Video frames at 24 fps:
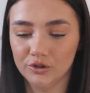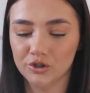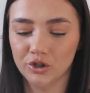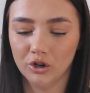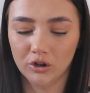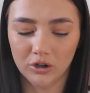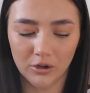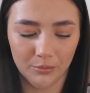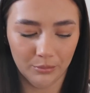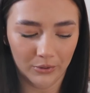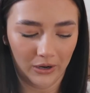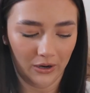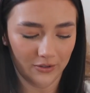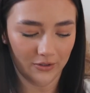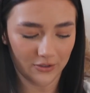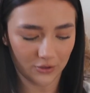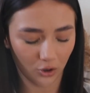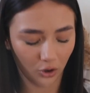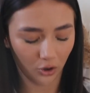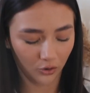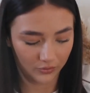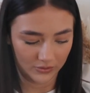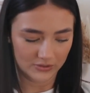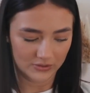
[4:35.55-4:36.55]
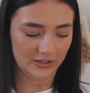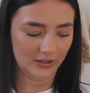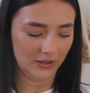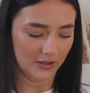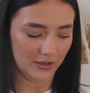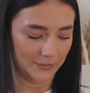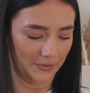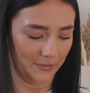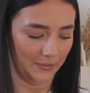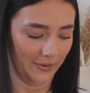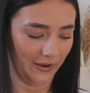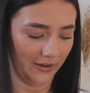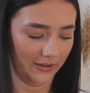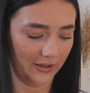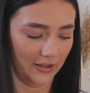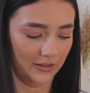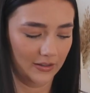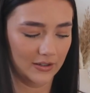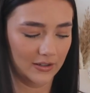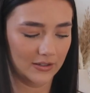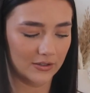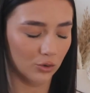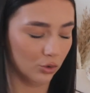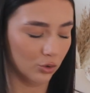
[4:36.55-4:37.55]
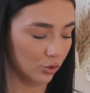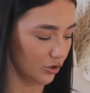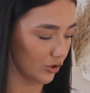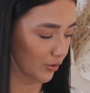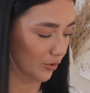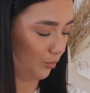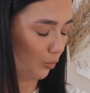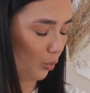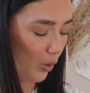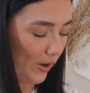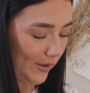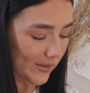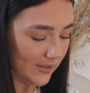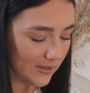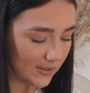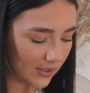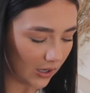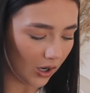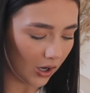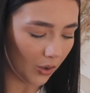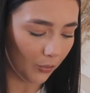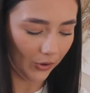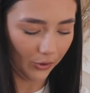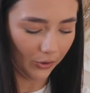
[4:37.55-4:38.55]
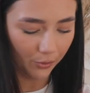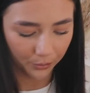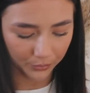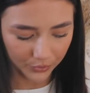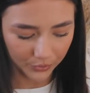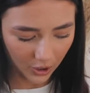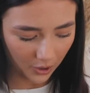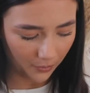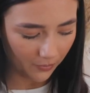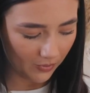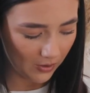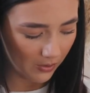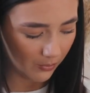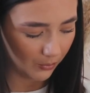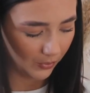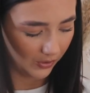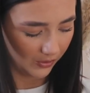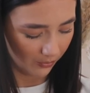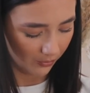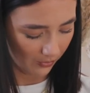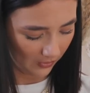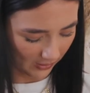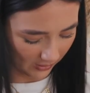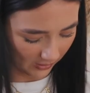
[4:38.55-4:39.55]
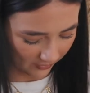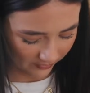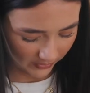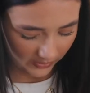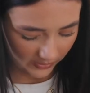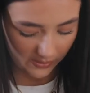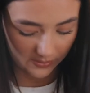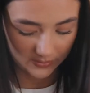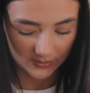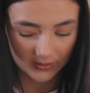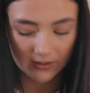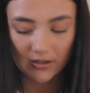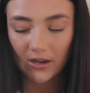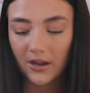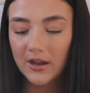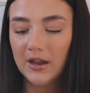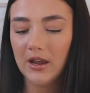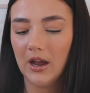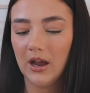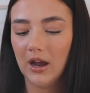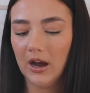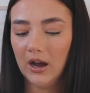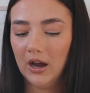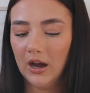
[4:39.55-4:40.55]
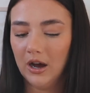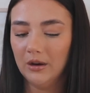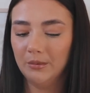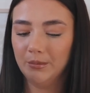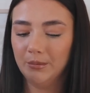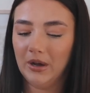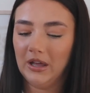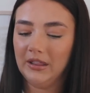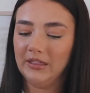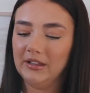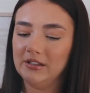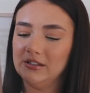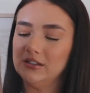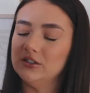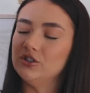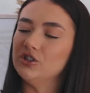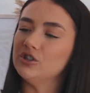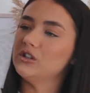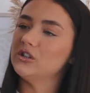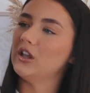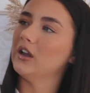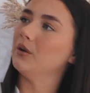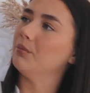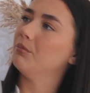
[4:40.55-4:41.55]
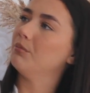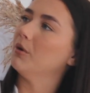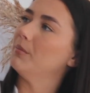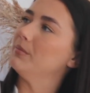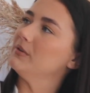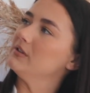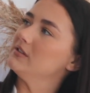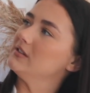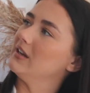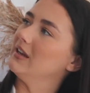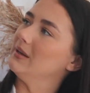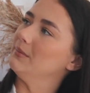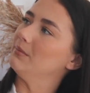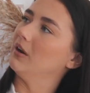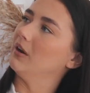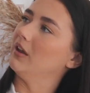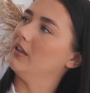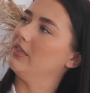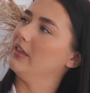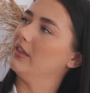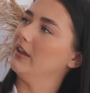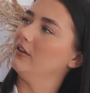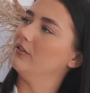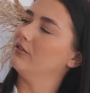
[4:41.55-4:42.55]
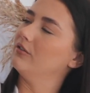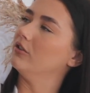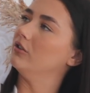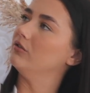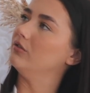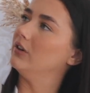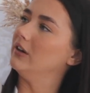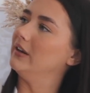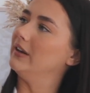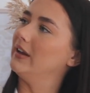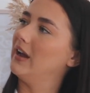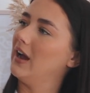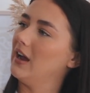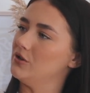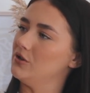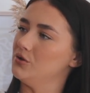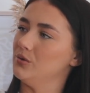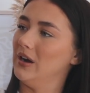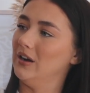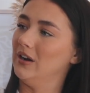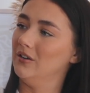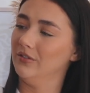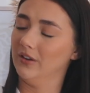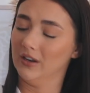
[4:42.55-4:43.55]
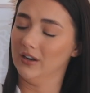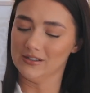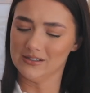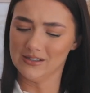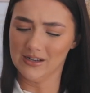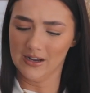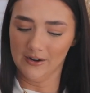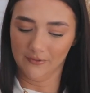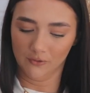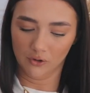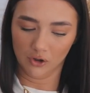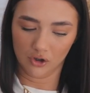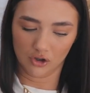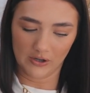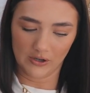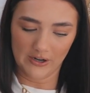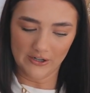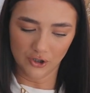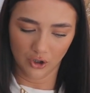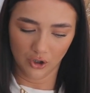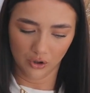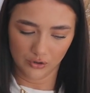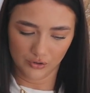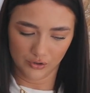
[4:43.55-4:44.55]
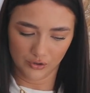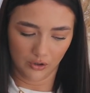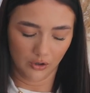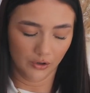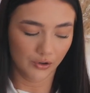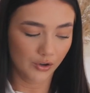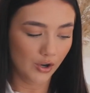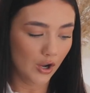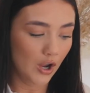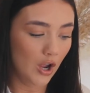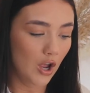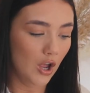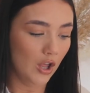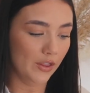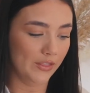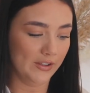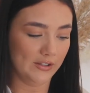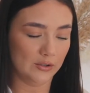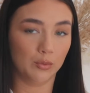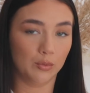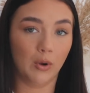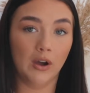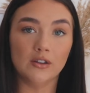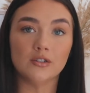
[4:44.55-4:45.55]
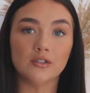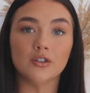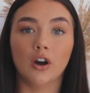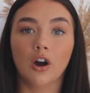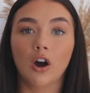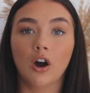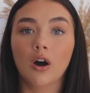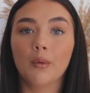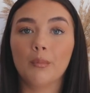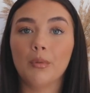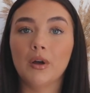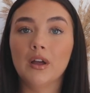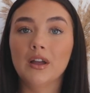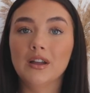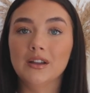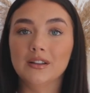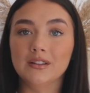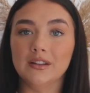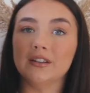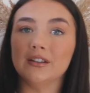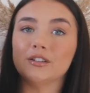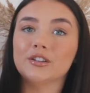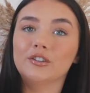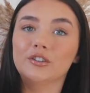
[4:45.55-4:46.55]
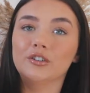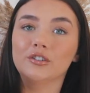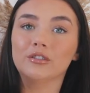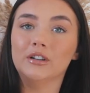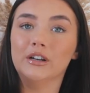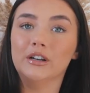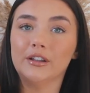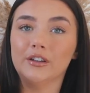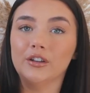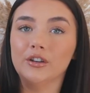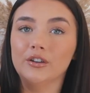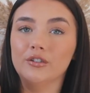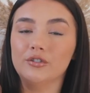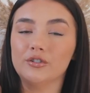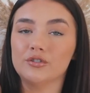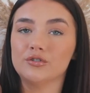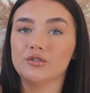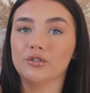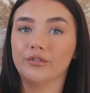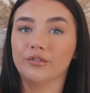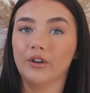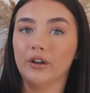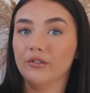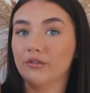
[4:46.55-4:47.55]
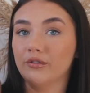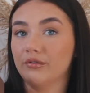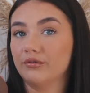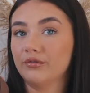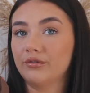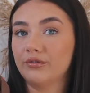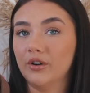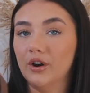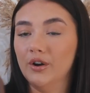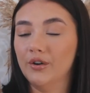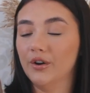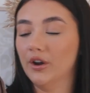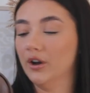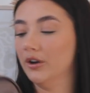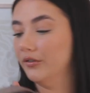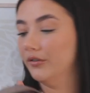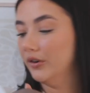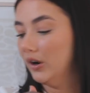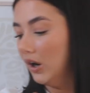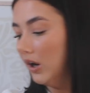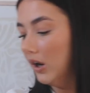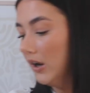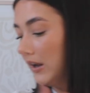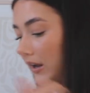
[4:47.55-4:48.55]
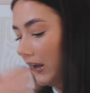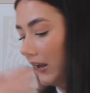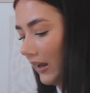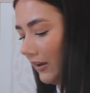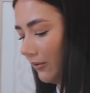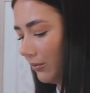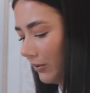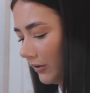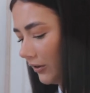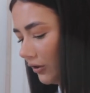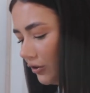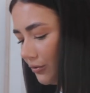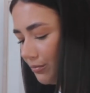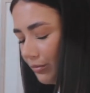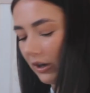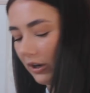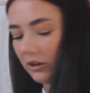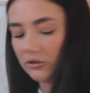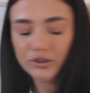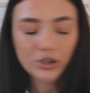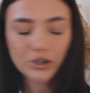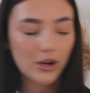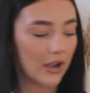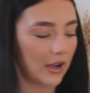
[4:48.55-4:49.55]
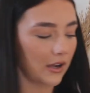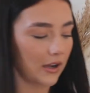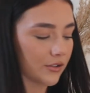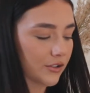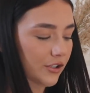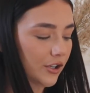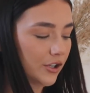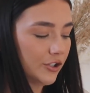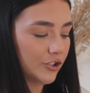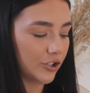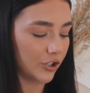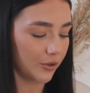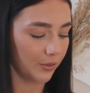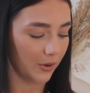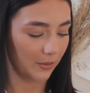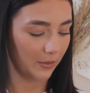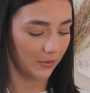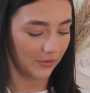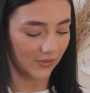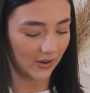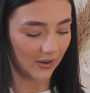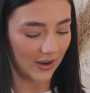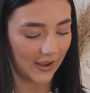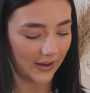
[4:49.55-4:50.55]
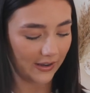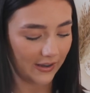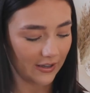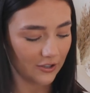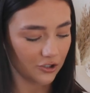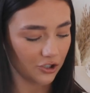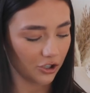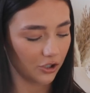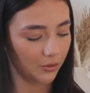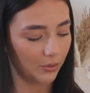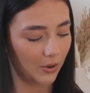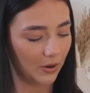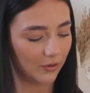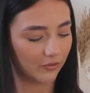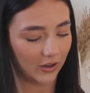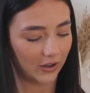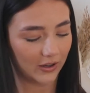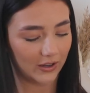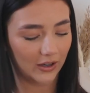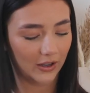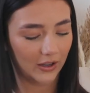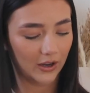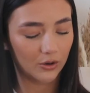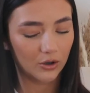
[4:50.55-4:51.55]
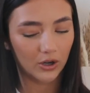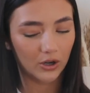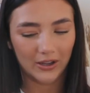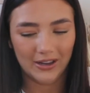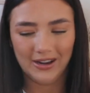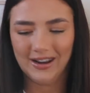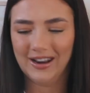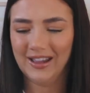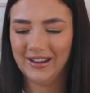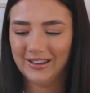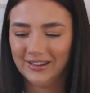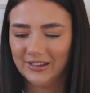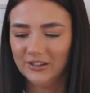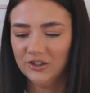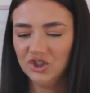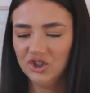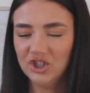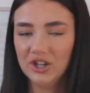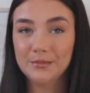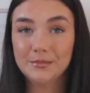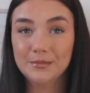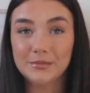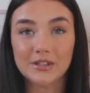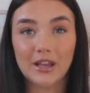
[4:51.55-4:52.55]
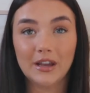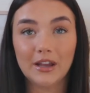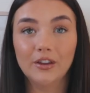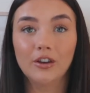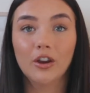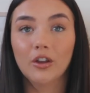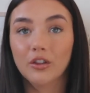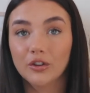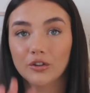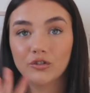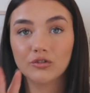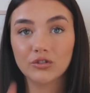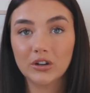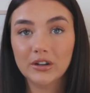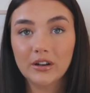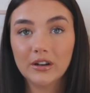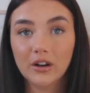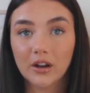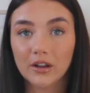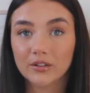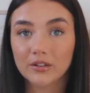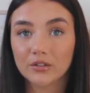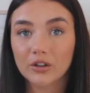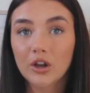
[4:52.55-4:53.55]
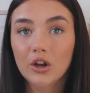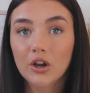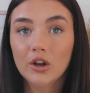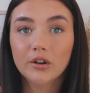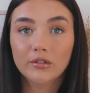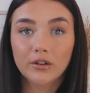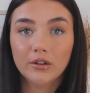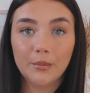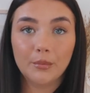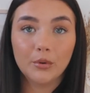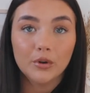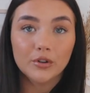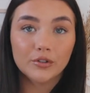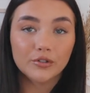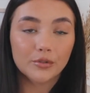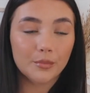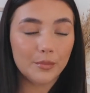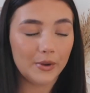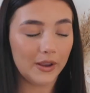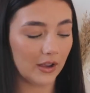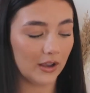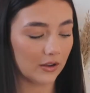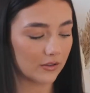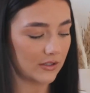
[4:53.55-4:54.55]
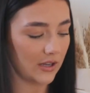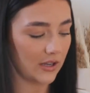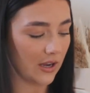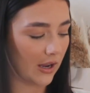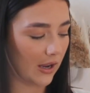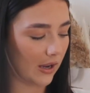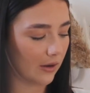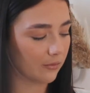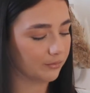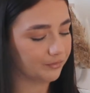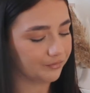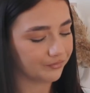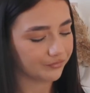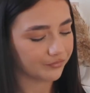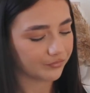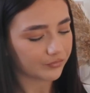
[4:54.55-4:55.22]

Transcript: Chocolate brown is obviously going to be back in this autumn winter. We all know it, we all love it. And this is just like a proper staple, I think, for a really casual outfit. Like, say I've got grey joggers on, this white top, this could look really cute, just sort of like thrown over. Even with those brown trousers, you could wear it with leggings, you could wear it with like a legging gym set, you know, those really nice ribbed ones from PLT.